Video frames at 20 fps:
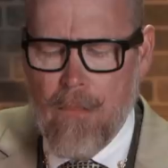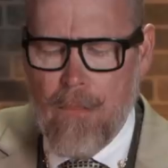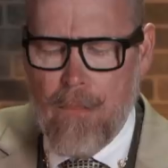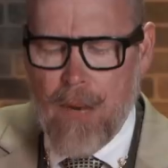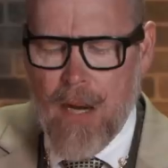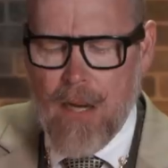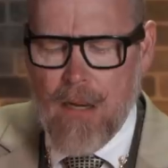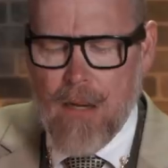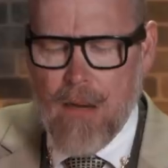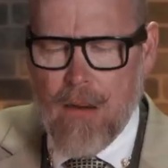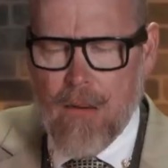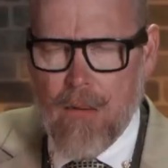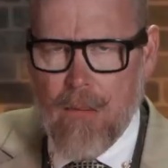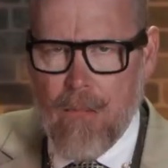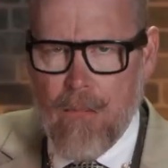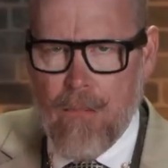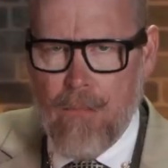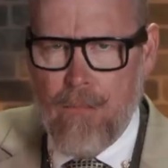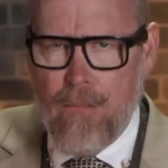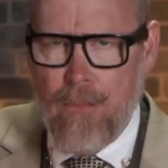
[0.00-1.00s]
But
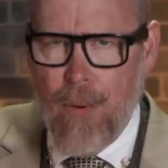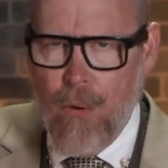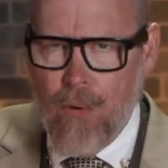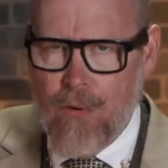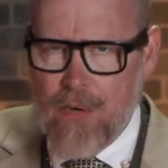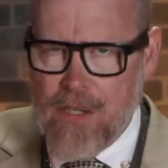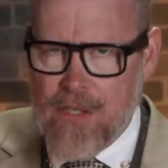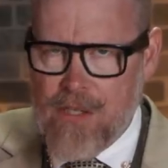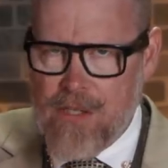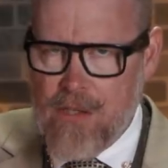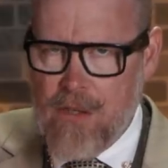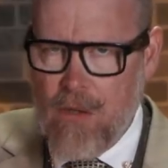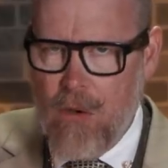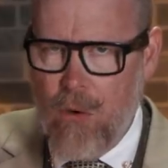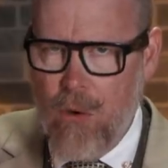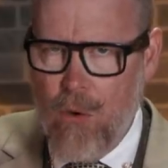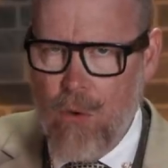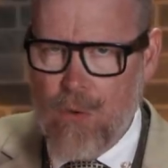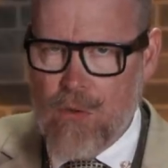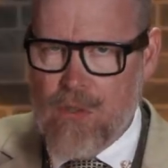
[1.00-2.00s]
Boris
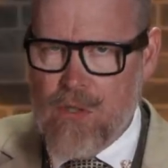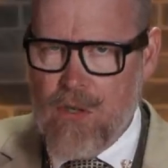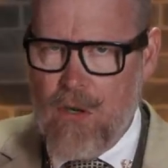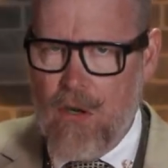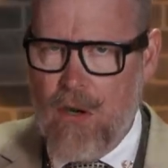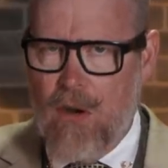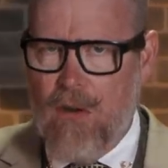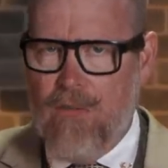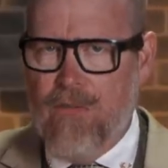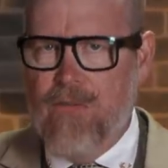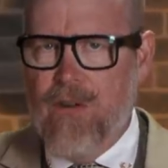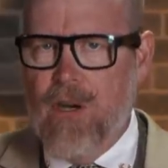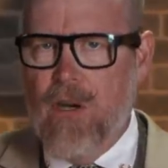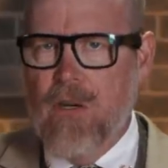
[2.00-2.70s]
holds off